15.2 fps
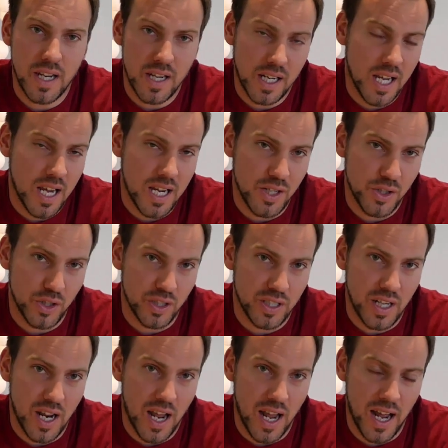dedication
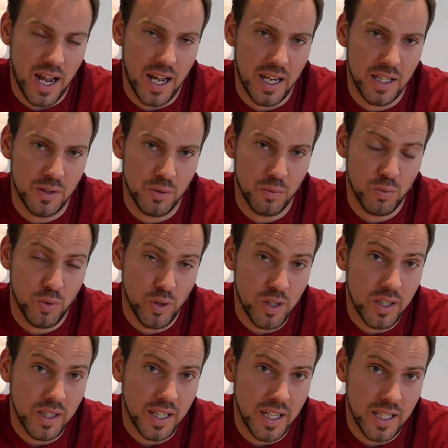and
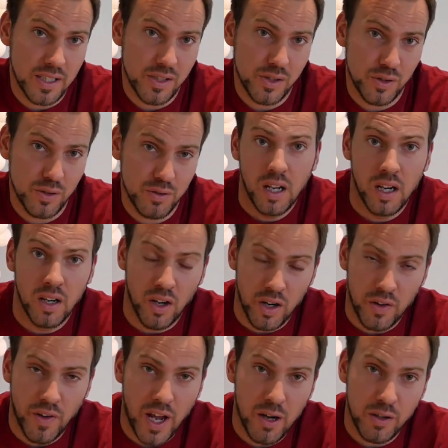work into. A lot
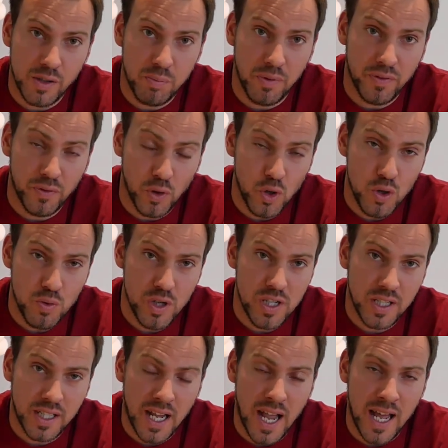of hours before
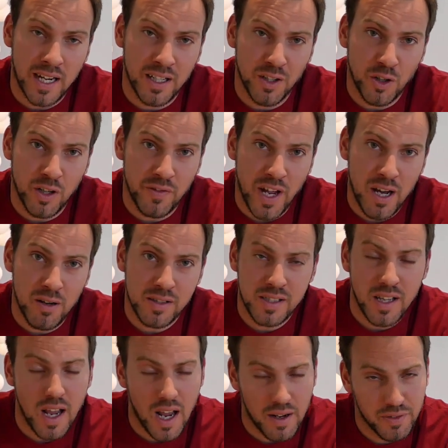work and a lot of
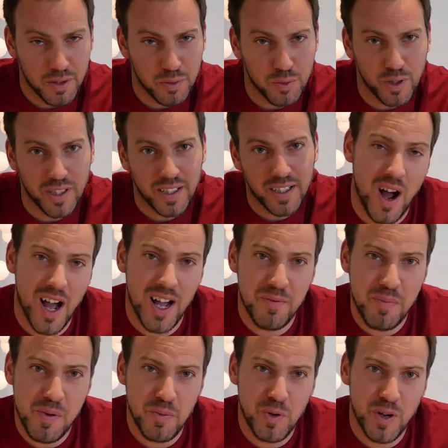hours after work. I've
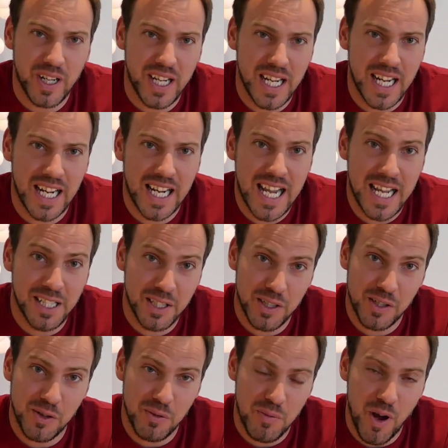been working in
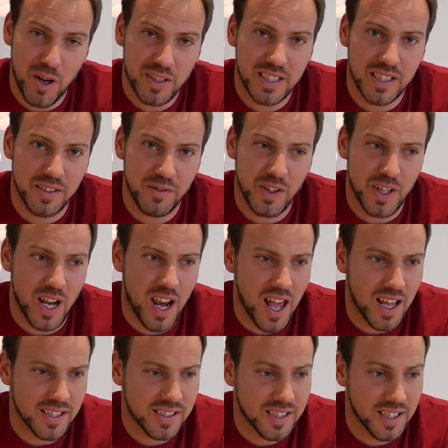digital marketing for the
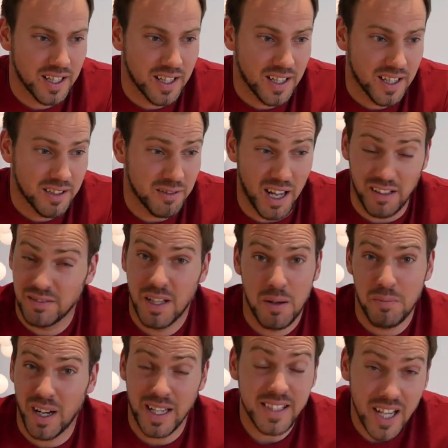last, well,
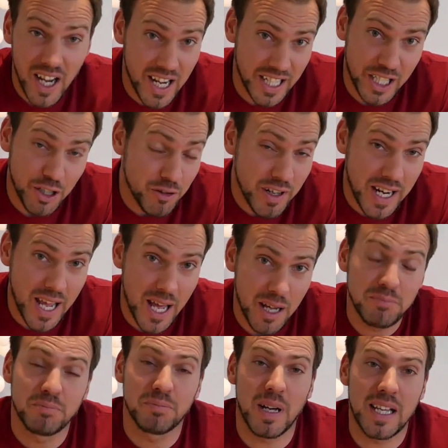my entire career,
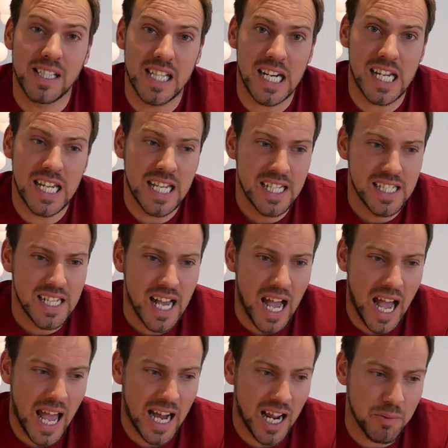basically.
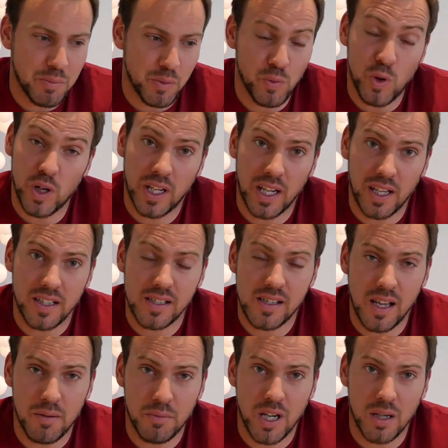And I've been working at the
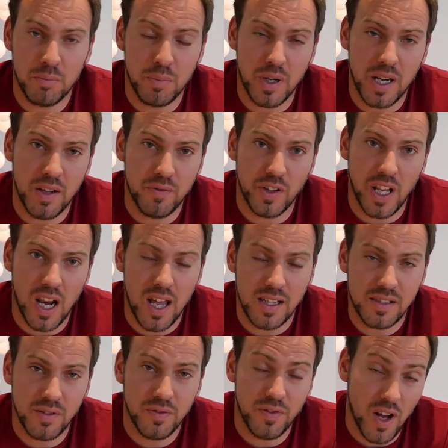same company for the
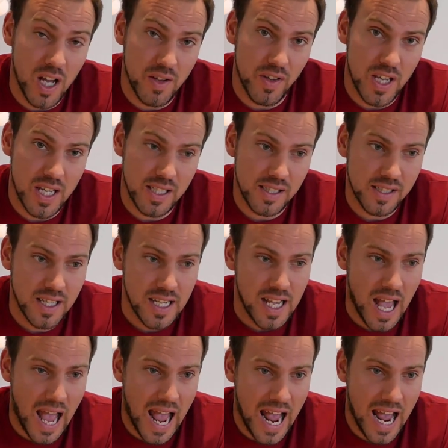last 5 years,
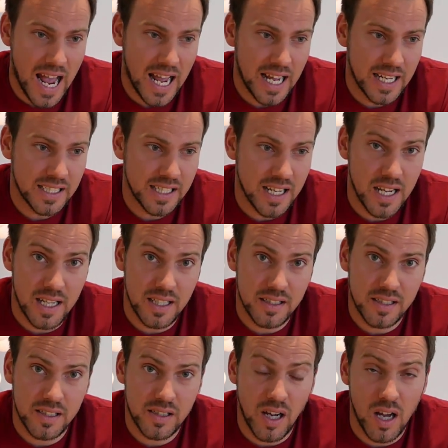and
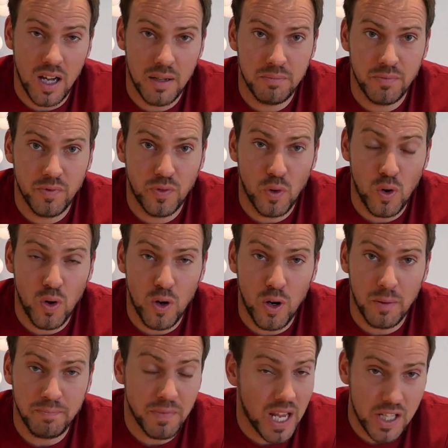it's time
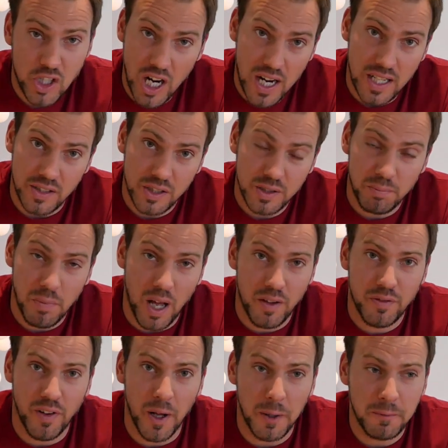for a change, I
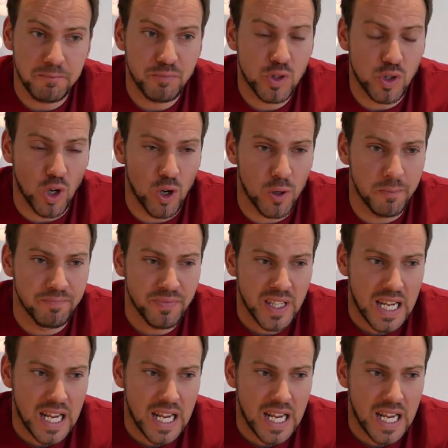felt. So